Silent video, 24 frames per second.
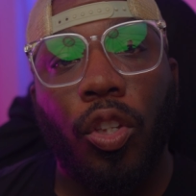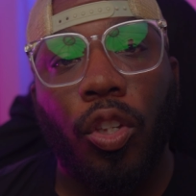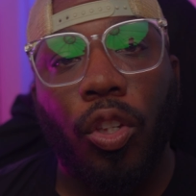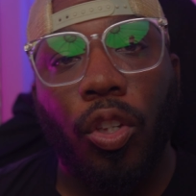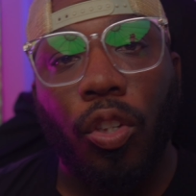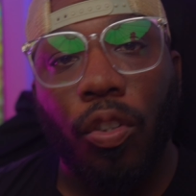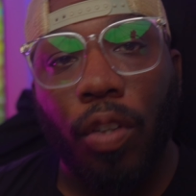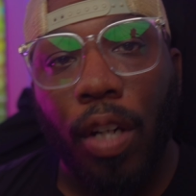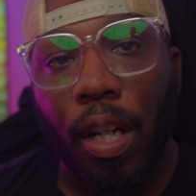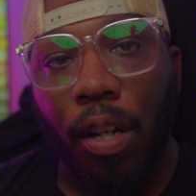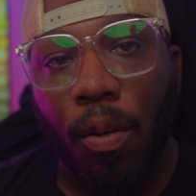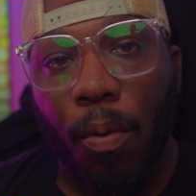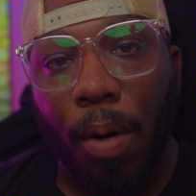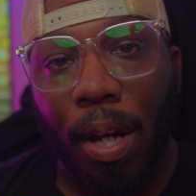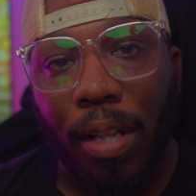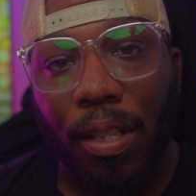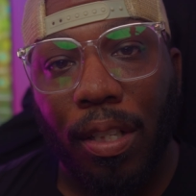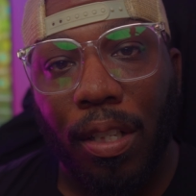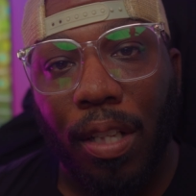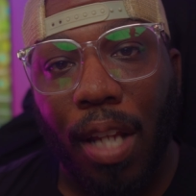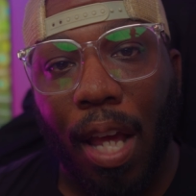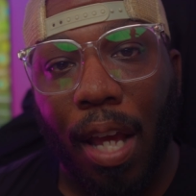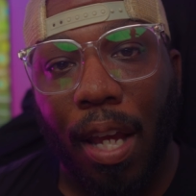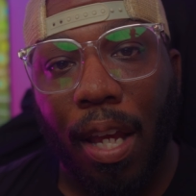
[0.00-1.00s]
three
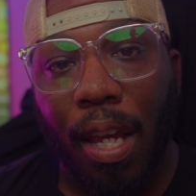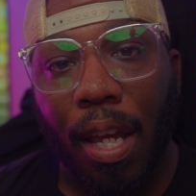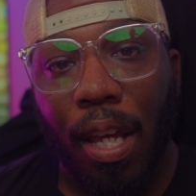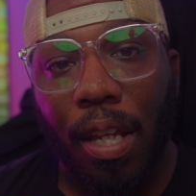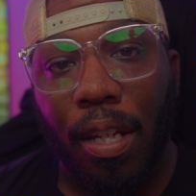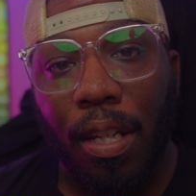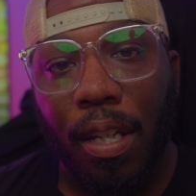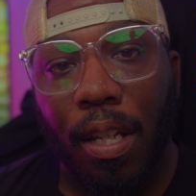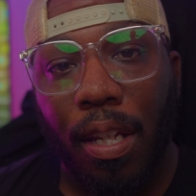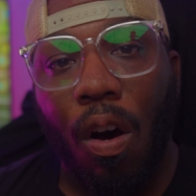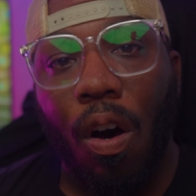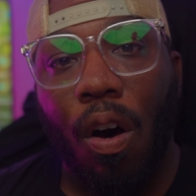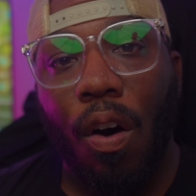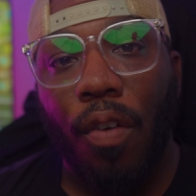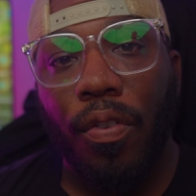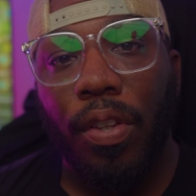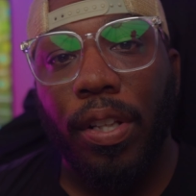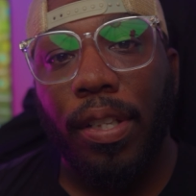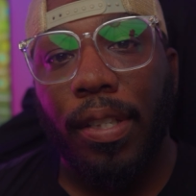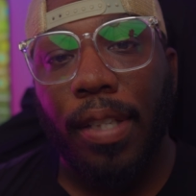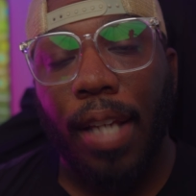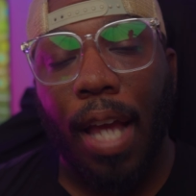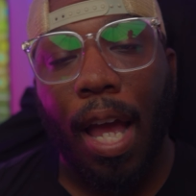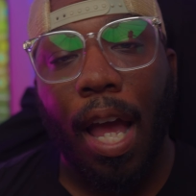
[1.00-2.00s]
questions I get all
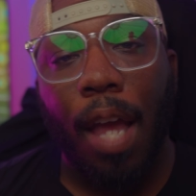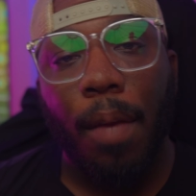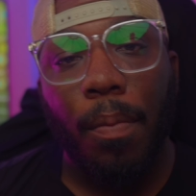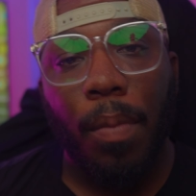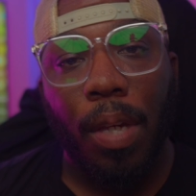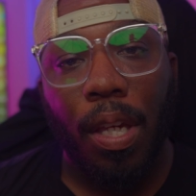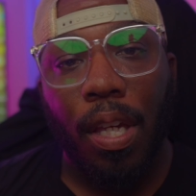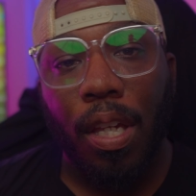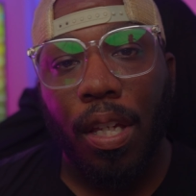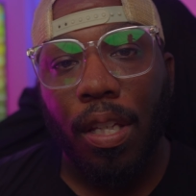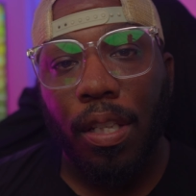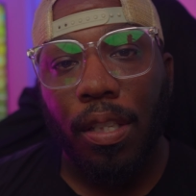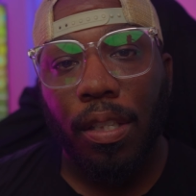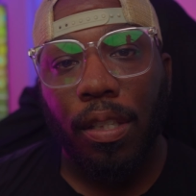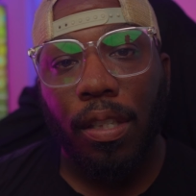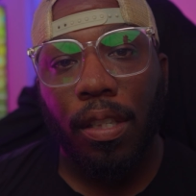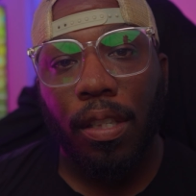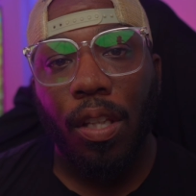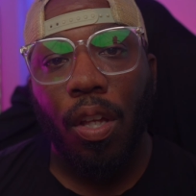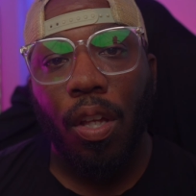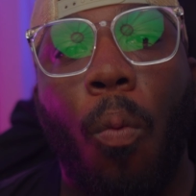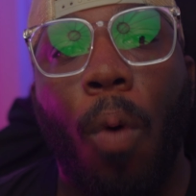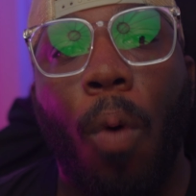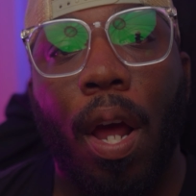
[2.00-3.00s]
the time is,
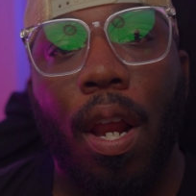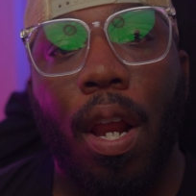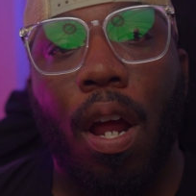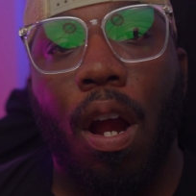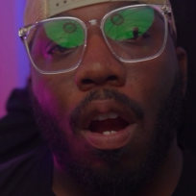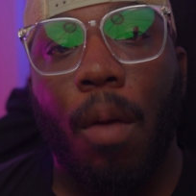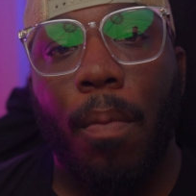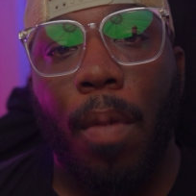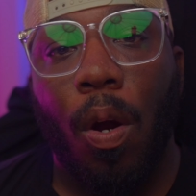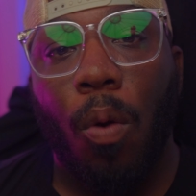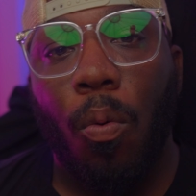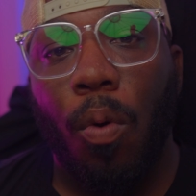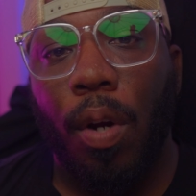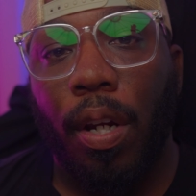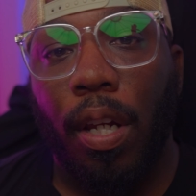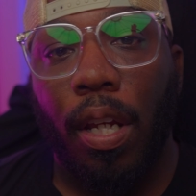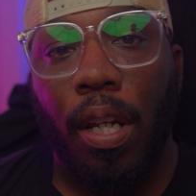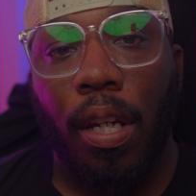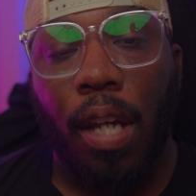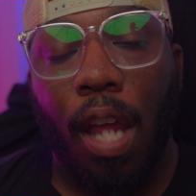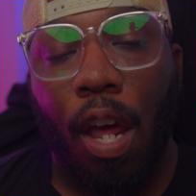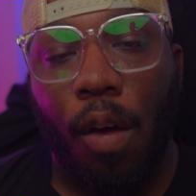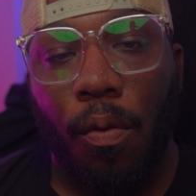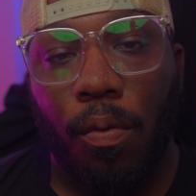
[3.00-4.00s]
what are my
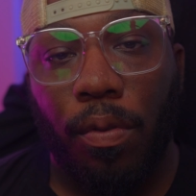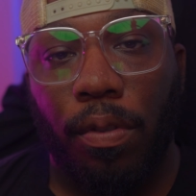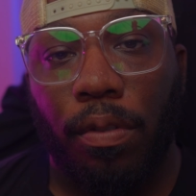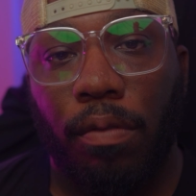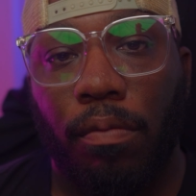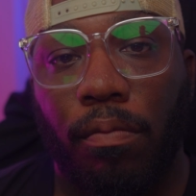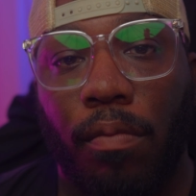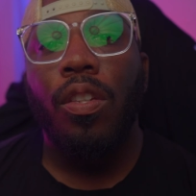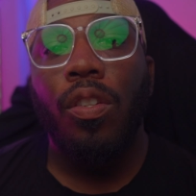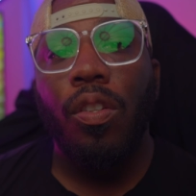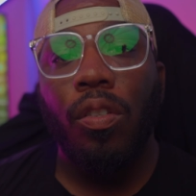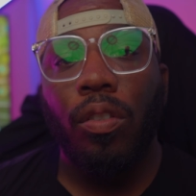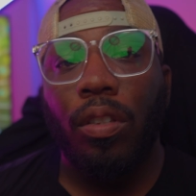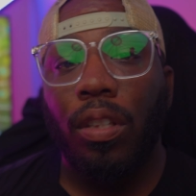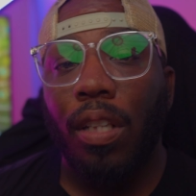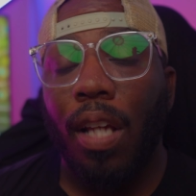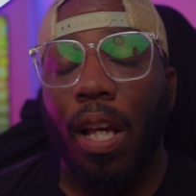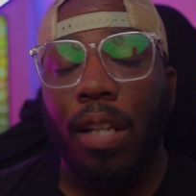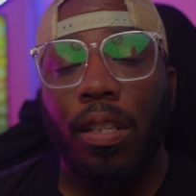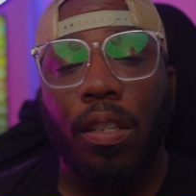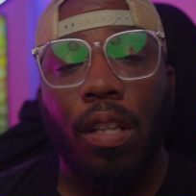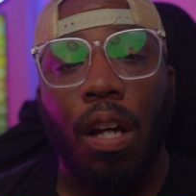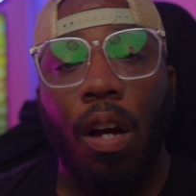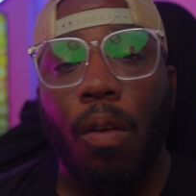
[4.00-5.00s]
working hours? Usually
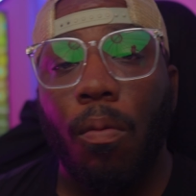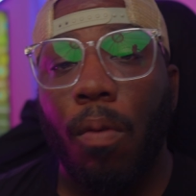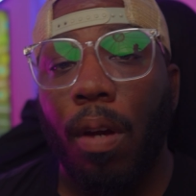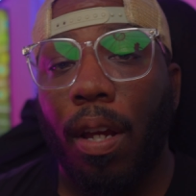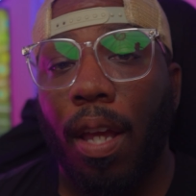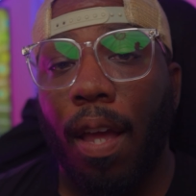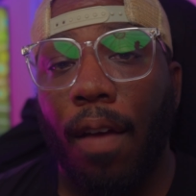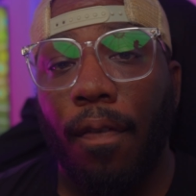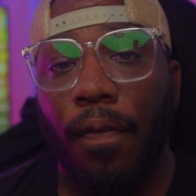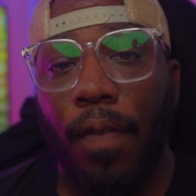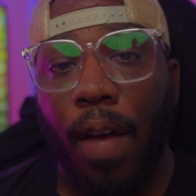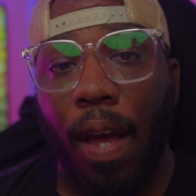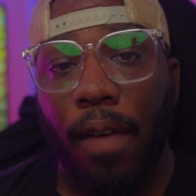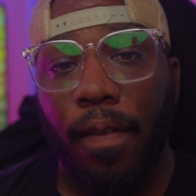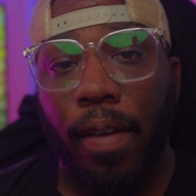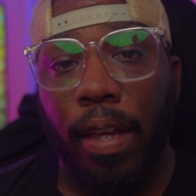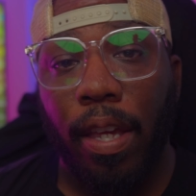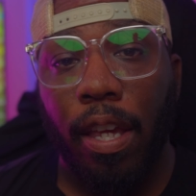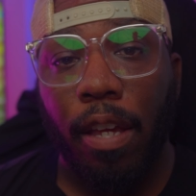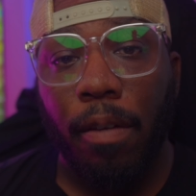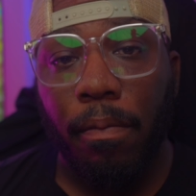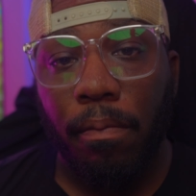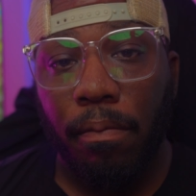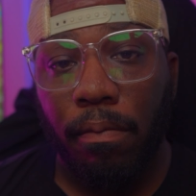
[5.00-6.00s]
I start work at 5
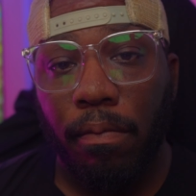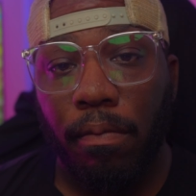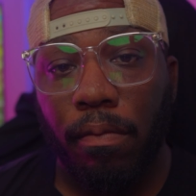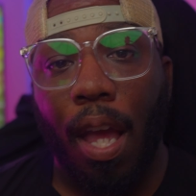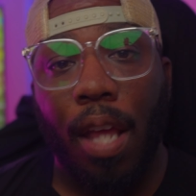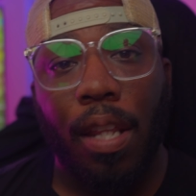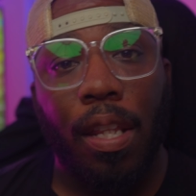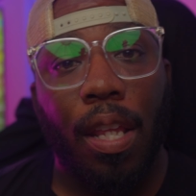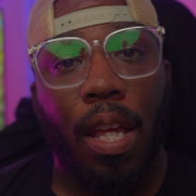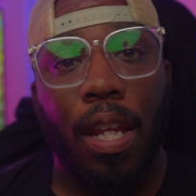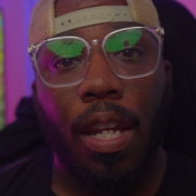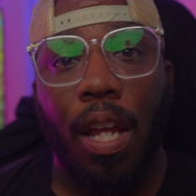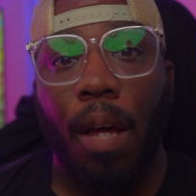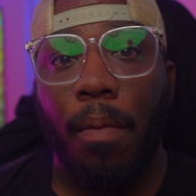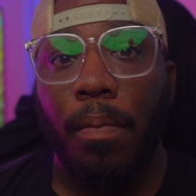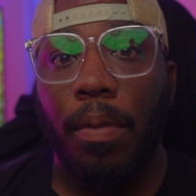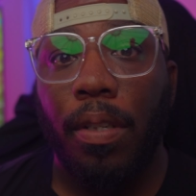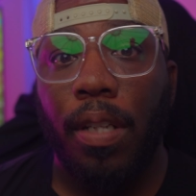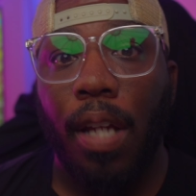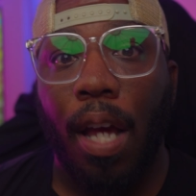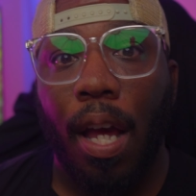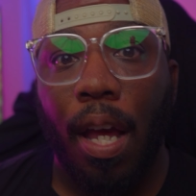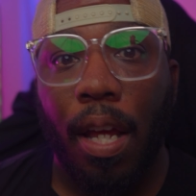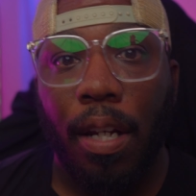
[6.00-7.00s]
a.m. and then I'm
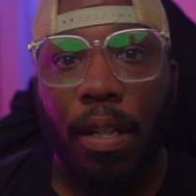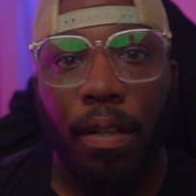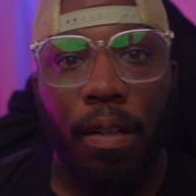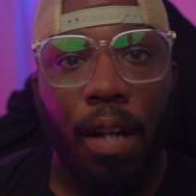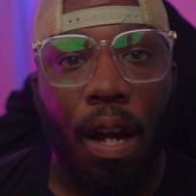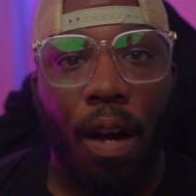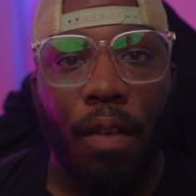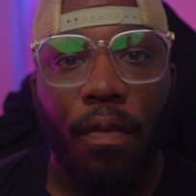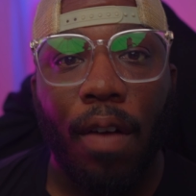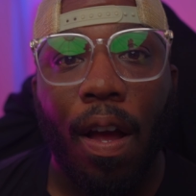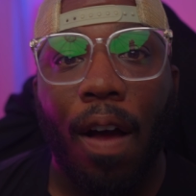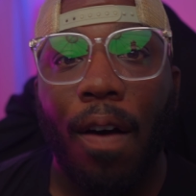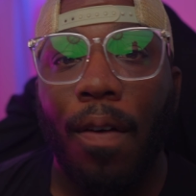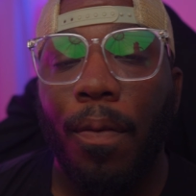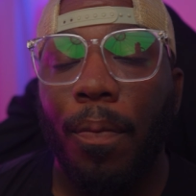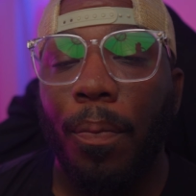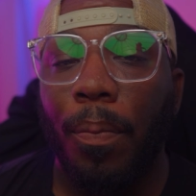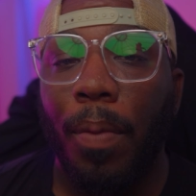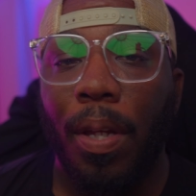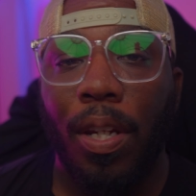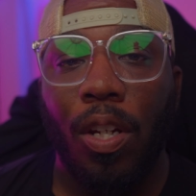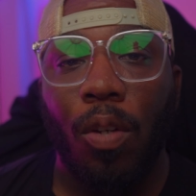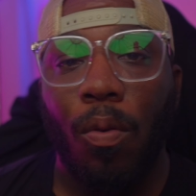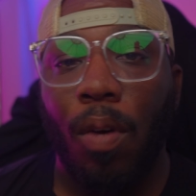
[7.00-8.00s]
done
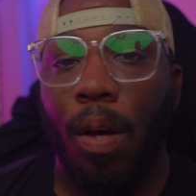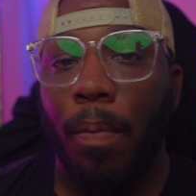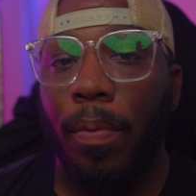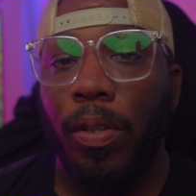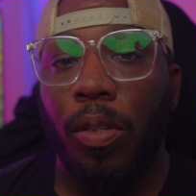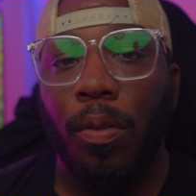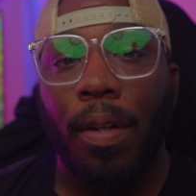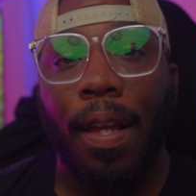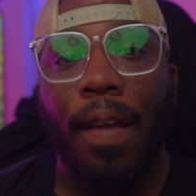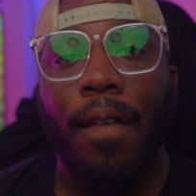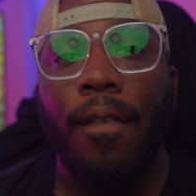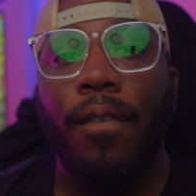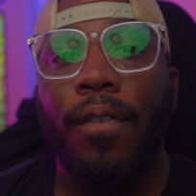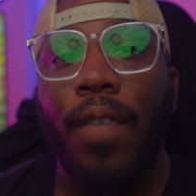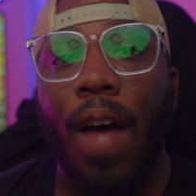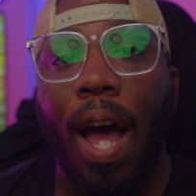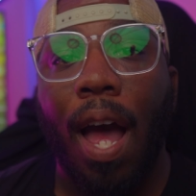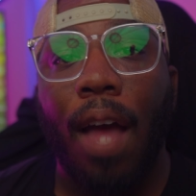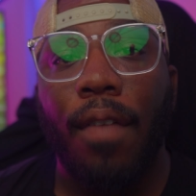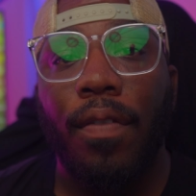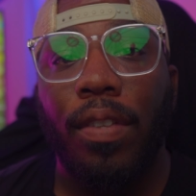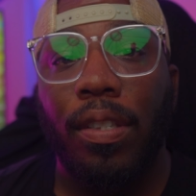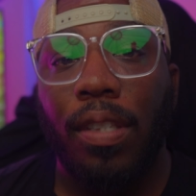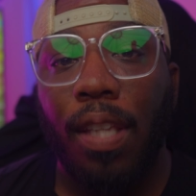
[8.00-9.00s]
around anywhere between
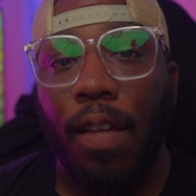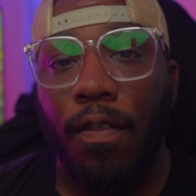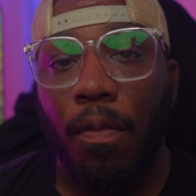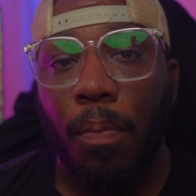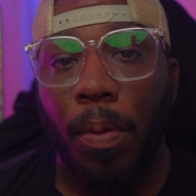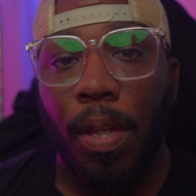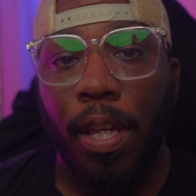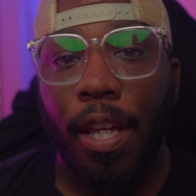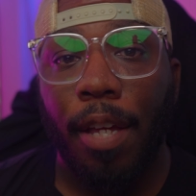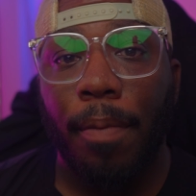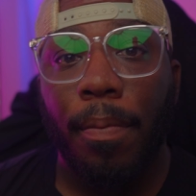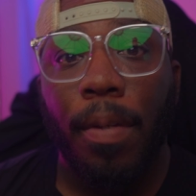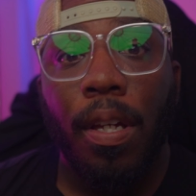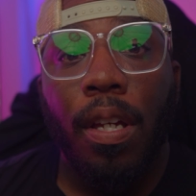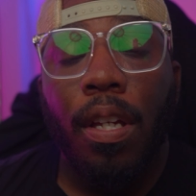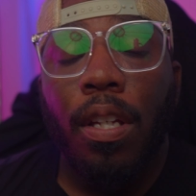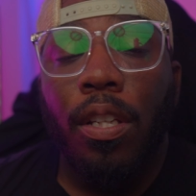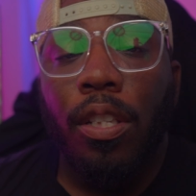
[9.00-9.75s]
5 and 7 p.m.